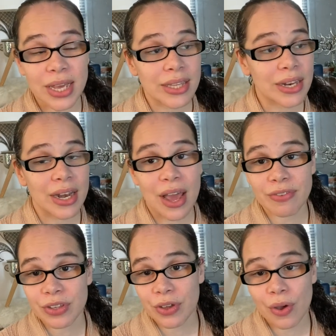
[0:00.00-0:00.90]
I didn't
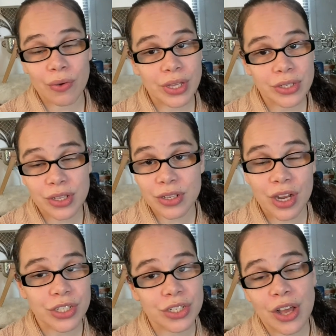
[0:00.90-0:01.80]
have to go into the
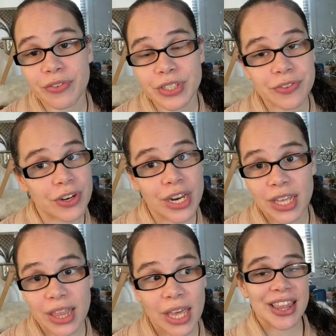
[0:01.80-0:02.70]
doctor's office for
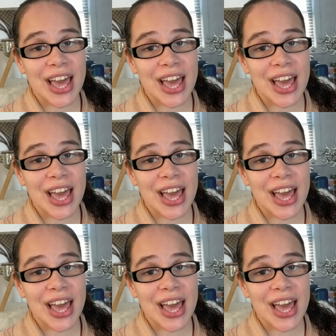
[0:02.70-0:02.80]
anything.